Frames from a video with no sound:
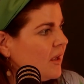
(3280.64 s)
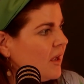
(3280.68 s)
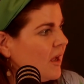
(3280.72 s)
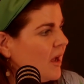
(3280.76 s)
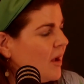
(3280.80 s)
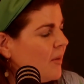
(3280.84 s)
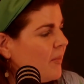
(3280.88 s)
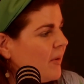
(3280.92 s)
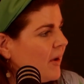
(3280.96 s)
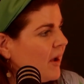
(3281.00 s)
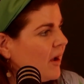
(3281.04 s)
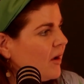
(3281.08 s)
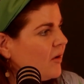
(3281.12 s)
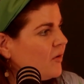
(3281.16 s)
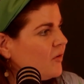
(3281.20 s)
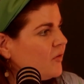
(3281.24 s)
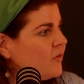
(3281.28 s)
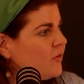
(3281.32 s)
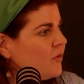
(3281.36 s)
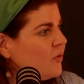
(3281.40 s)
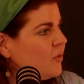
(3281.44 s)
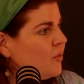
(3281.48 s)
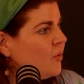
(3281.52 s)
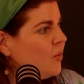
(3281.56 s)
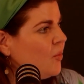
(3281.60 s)
about
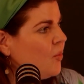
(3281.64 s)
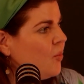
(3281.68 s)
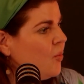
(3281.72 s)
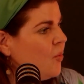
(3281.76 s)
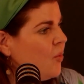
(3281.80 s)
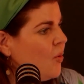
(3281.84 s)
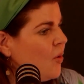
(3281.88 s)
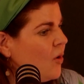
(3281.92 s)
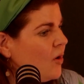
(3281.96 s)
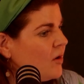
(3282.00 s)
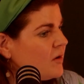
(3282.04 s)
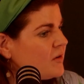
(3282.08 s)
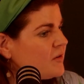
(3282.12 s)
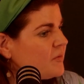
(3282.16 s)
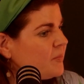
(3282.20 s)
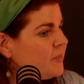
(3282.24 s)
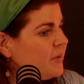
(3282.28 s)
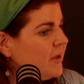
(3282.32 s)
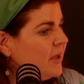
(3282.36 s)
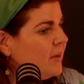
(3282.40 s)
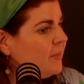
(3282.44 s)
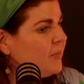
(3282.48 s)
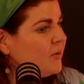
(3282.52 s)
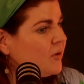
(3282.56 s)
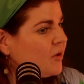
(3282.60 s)
what
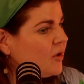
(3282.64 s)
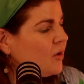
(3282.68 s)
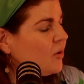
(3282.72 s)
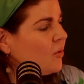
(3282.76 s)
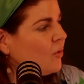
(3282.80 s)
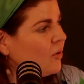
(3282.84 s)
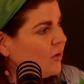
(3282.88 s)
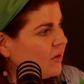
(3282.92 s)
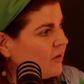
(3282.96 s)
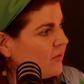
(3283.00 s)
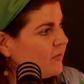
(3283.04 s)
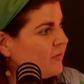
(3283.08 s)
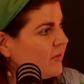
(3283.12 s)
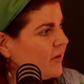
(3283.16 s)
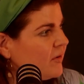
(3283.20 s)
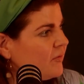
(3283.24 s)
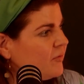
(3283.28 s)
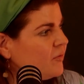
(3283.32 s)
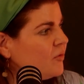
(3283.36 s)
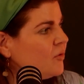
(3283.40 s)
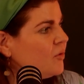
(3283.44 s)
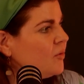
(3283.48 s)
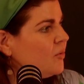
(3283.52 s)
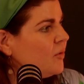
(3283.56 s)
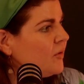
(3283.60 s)
people can qualify
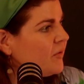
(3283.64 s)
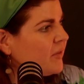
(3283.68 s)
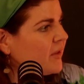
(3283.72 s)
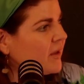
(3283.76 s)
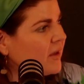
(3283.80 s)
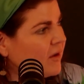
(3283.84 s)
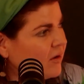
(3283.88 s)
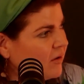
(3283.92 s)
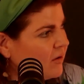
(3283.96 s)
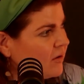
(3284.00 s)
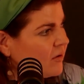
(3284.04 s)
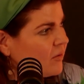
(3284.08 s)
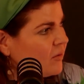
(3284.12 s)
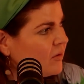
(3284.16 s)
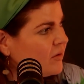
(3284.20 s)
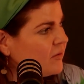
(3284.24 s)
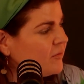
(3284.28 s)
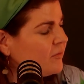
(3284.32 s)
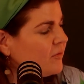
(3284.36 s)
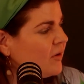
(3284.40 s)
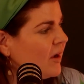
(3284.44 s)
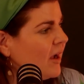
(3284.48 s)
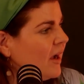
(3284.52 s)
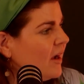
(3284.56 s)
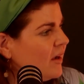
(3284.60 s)
for, what they can't
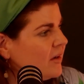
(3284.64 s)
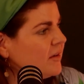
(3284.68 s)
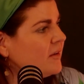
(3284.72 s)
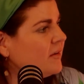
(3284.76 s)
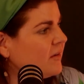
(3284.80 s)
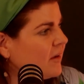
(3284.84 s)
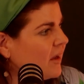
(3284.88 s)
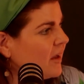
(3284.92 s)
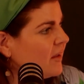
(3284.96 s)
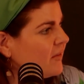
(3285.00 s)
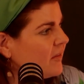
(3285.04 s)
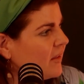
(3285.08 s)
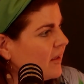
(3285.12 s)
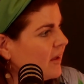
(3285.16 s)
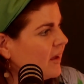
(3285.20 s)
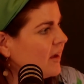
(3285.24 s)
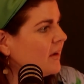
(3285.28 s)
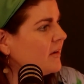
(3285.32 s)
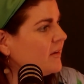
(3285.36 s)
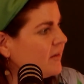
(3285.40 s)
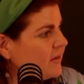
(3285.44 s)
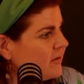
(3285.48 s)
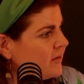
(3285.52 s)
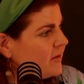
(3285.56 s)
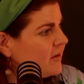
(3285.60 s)
qualify. How do you get there? How
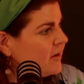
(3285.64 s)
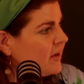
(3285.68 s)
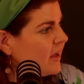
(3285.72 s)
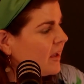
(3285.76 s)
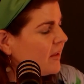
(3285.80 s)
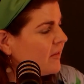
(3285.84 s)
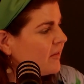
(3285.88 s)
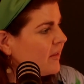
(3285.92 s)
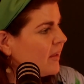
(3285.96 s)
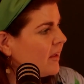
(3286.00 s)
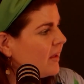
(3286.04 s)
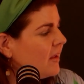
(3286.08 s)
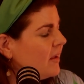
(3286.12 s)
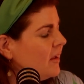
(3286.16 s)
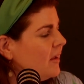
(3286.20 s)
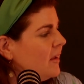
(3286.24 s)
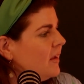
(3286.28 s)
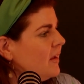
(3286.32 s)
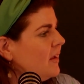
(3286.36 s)
don't you get there?